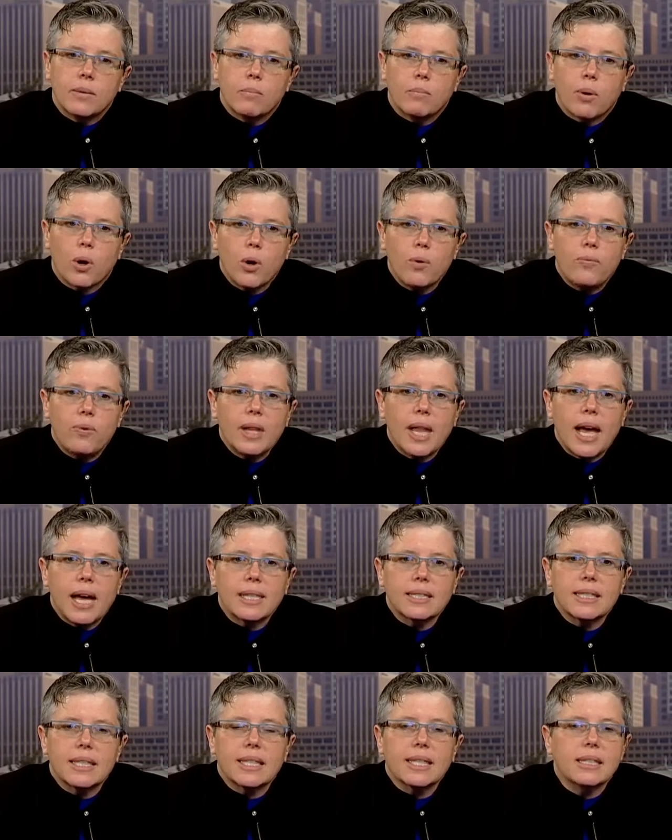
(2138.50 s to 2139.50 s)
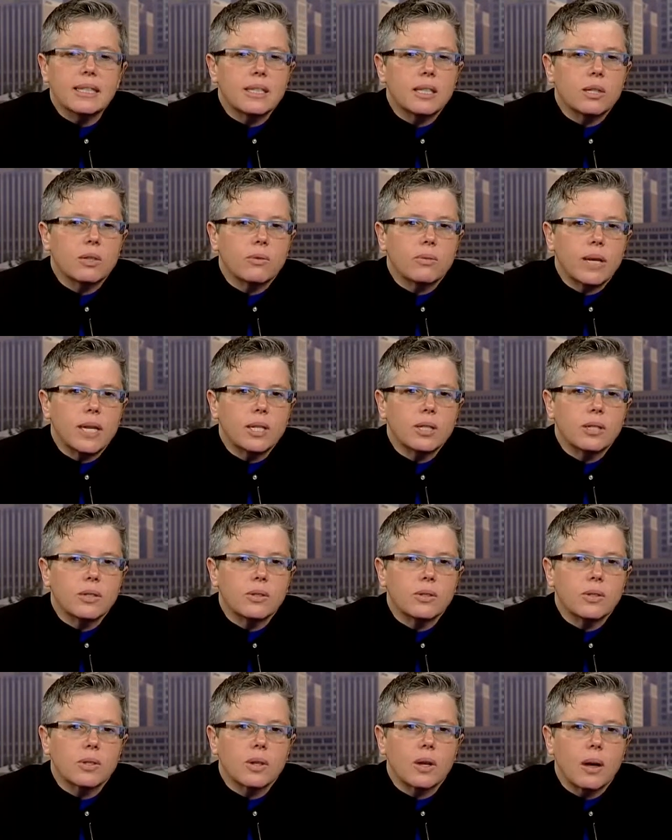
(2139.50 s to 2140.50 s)
Prophylactic
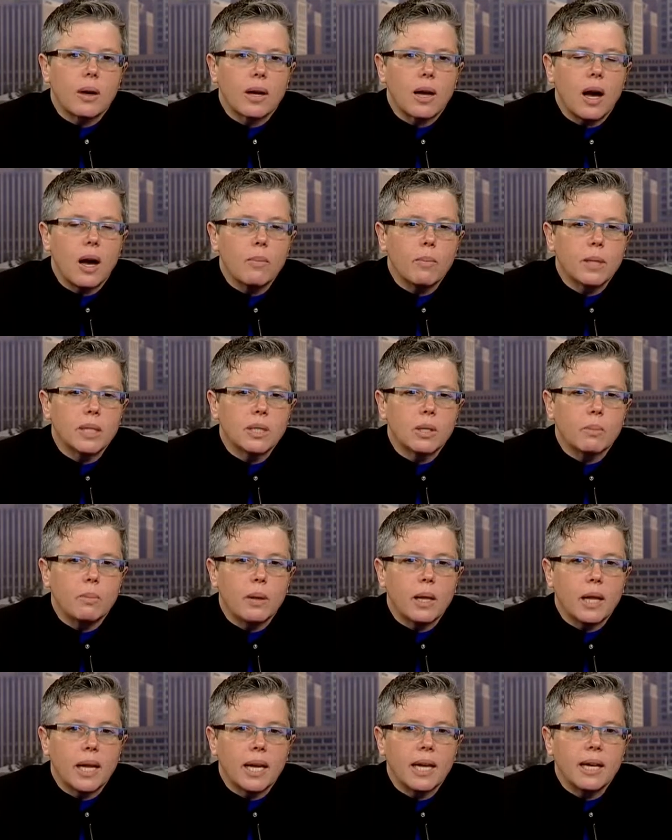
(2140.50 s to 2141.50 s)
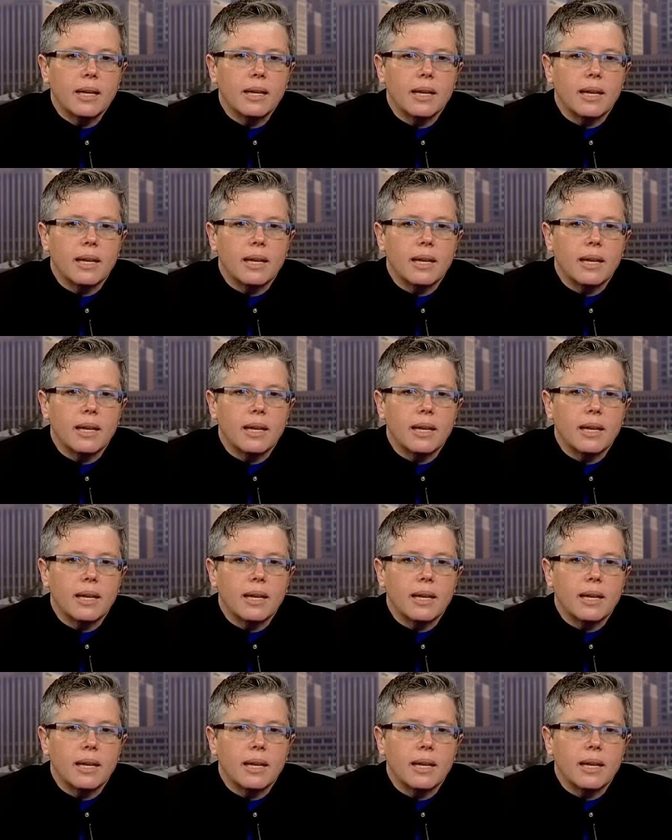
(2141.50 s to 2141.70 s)
considerations come into play,